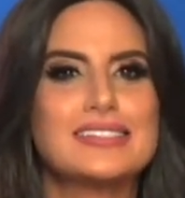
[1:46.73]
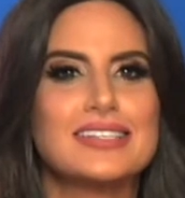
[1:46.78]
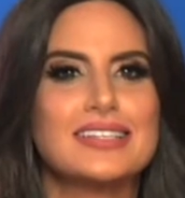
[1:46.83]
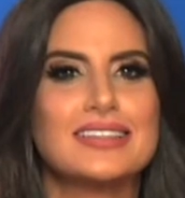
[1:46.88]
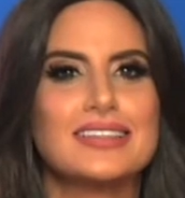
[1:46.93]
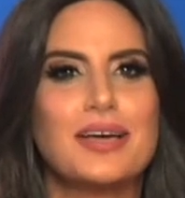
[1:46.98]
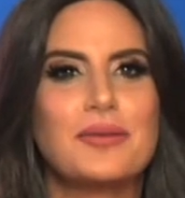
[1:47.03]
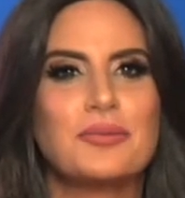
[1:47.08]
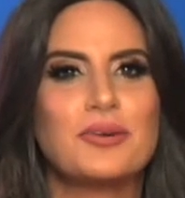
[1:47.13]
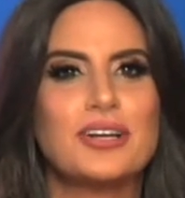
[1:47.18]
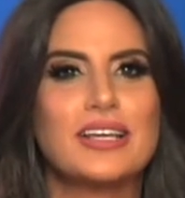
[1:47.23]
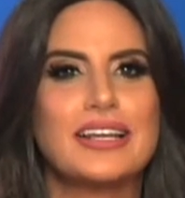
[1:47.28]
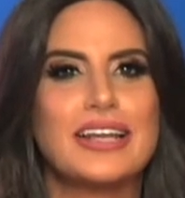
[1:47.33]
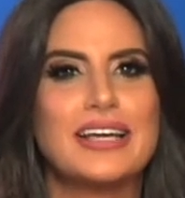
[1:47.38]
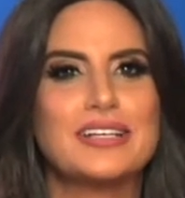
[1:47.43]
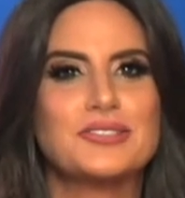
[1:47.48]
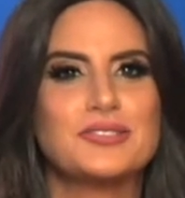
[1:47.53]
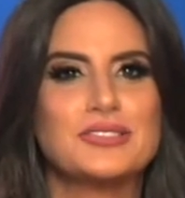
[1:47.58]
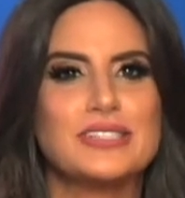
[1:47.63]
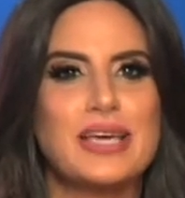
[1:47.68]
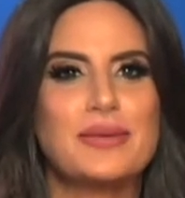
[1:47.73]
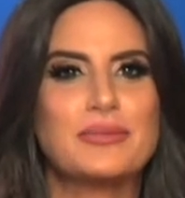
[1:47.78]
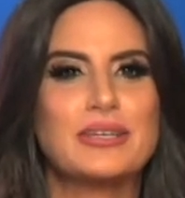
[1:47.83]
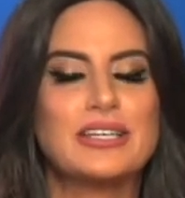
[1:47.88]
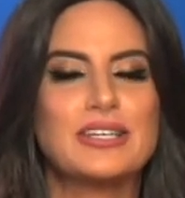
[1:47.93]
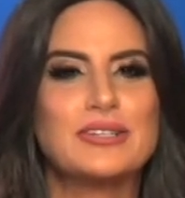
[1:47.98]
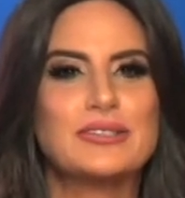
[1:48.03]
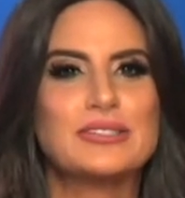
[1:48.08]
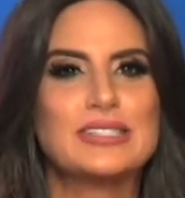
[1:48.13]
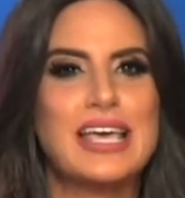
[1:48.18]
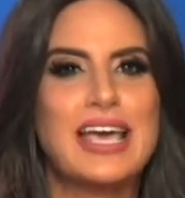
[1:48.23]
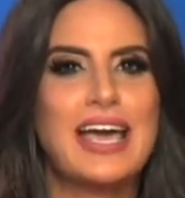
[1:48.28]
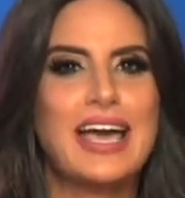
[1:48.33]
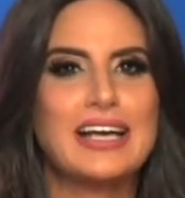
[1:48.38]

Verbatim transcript: celebrity and entertainment news,